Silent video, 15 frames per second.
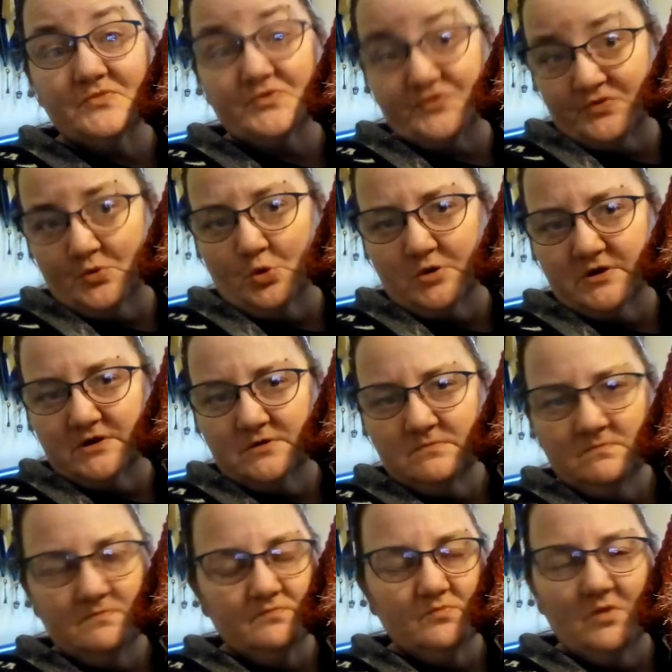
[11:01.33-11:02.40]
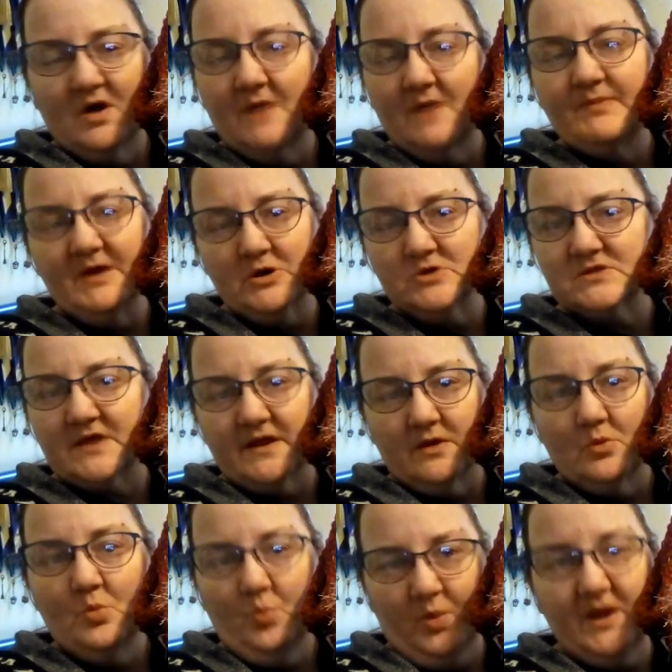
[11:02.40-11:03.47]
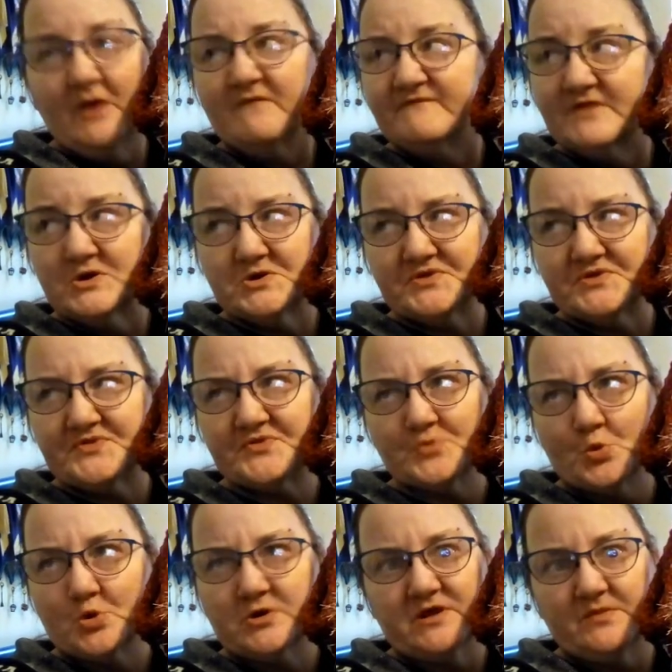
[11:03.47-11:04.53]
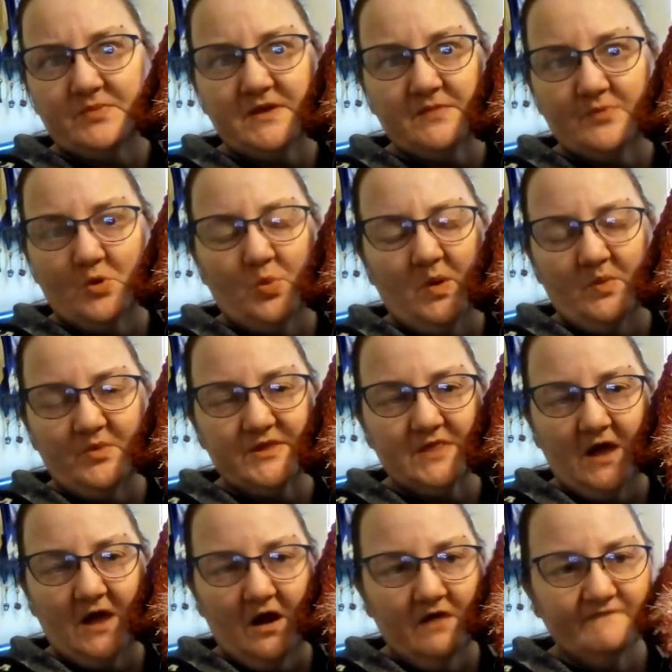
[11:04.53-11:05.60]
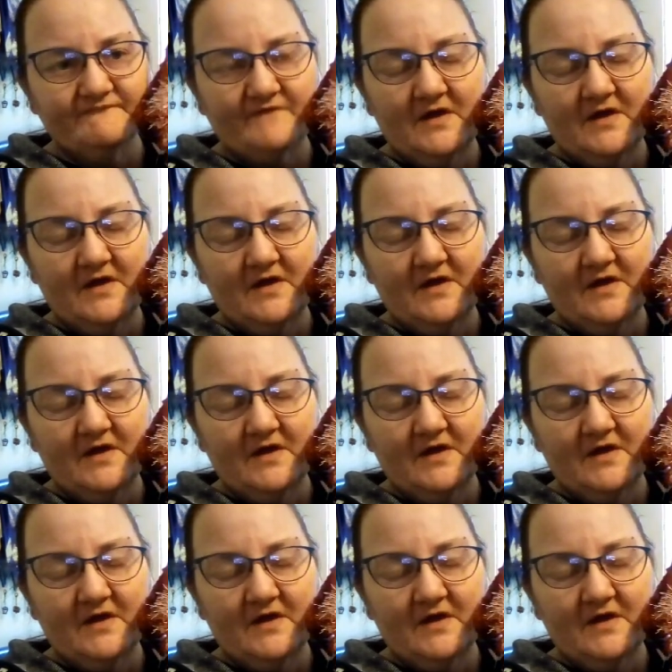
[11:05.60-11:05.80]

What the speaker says: snorted. Apparently, we are very snorty people when we laugh.